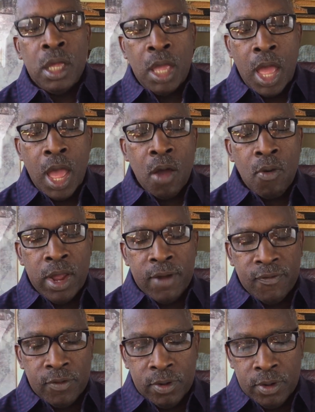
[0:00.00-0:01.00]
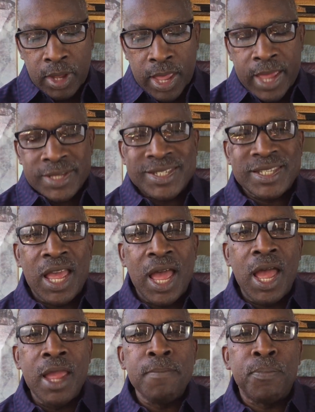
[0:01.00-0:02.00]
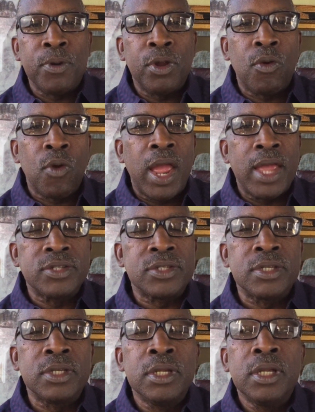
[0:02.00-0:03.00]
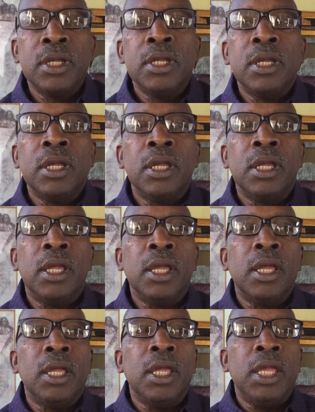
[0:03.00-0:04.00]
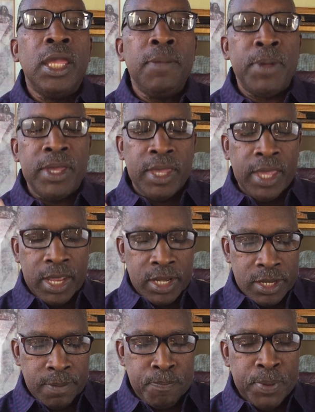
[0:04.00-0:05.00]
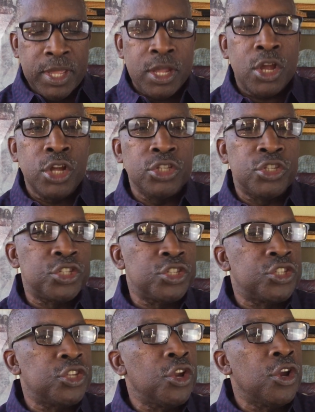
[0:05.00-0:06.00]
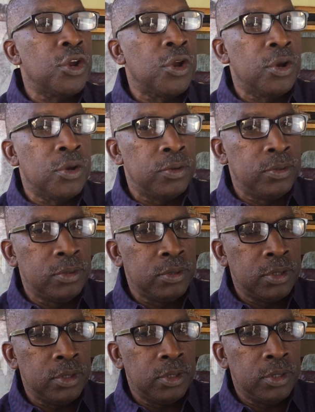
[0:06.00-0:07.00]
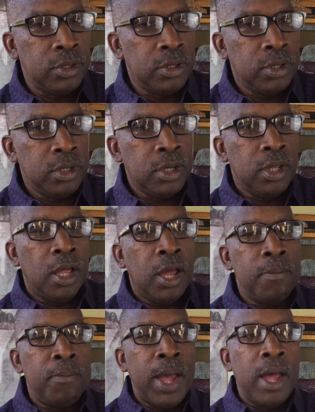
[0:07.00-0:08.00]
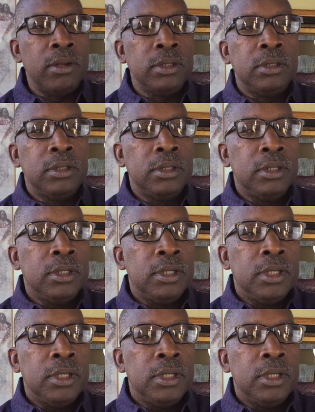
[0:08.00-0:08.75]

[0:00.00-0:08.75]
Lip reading: However, as time progressed, he began to be concerned about